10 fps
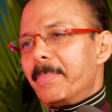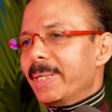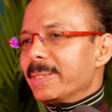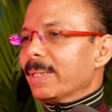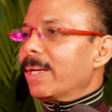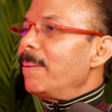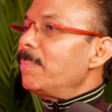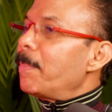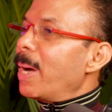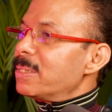Amazing.
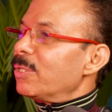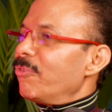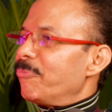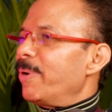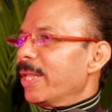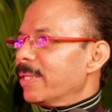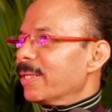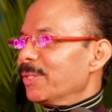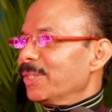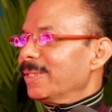I'm a master of
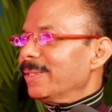breath.